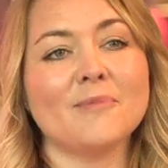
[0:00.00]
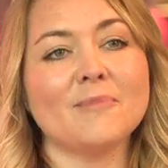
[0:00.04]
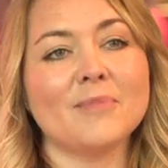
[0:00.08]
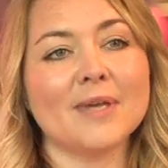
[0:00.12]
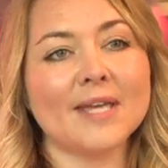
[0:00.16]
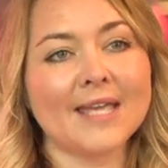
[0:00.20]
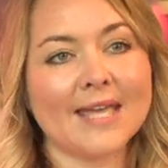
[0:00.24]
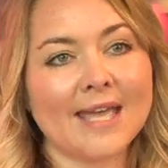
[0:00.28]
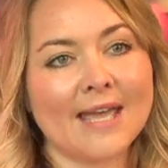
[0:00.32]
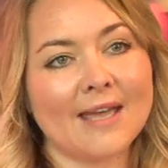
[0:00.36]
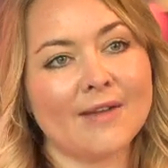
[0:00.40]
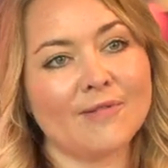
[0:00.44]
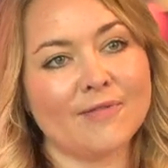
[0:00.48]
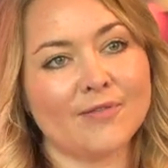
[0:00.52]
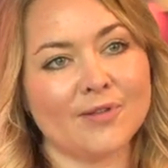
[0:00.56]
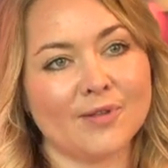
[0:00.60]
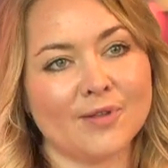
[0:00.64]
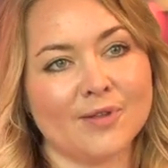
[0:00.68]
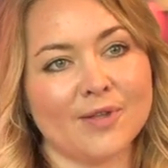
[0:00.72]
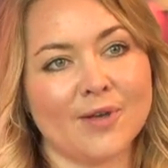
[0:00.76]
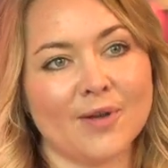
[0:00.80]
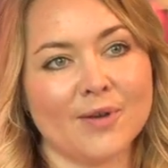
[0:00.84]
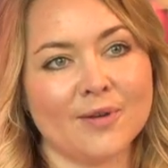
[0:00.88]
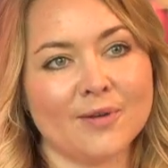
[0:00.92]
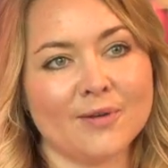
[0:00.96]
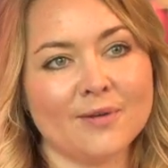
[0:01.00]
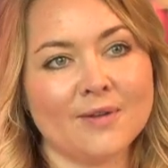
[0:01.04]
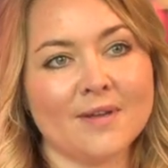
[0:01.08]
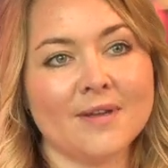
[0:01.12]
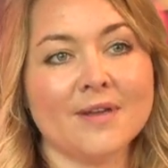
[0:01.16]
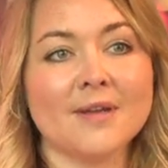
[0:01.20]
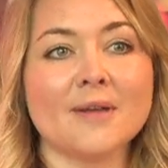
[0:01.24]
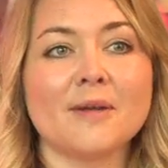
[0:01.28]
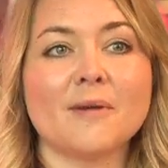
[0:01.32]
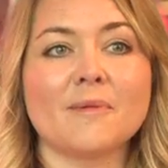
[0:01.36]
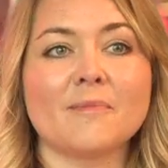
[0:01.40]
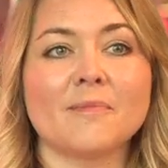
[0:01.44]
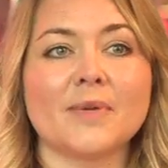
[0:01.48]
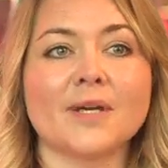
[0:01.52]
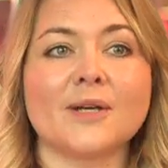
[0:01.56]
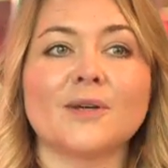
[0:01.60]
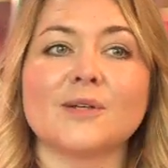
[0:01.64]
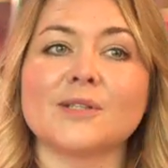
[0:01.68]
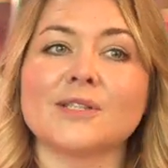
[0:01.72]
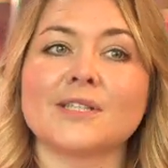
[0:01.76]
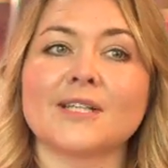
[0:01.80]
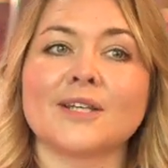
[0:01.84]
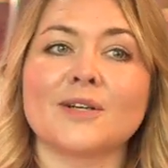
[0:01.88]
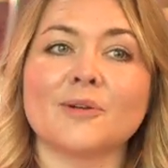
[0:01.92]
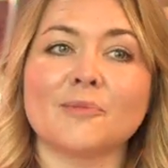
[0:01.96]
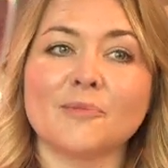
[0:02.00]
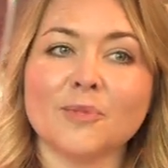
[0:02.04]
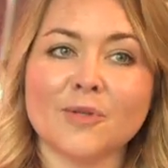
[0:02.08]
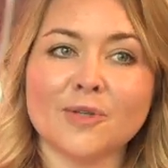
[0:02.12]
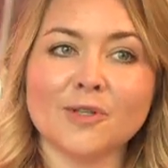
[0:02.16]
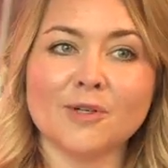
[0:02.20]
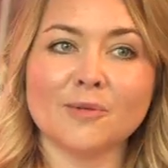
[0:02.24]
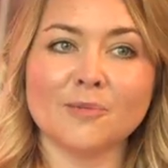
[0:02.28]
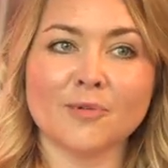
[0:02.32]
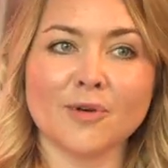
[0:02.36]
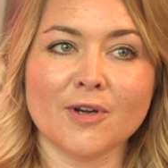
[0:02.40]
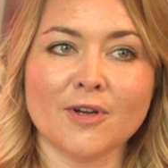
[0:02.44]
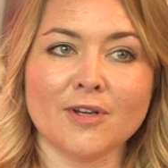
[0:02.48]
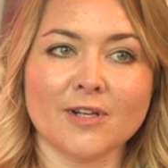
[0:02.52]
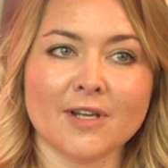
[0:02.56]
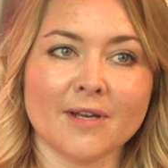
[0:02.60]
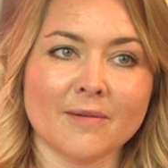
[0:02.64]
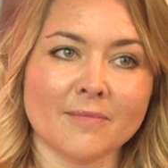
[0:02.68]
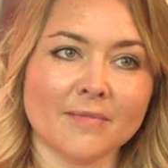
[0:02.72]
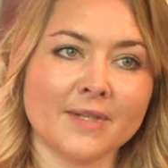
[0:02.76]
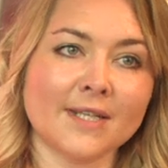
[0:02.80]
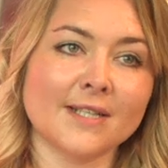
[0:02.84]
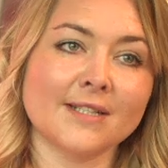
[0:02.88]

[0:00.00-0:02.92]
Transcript: Be careful though, because a computer program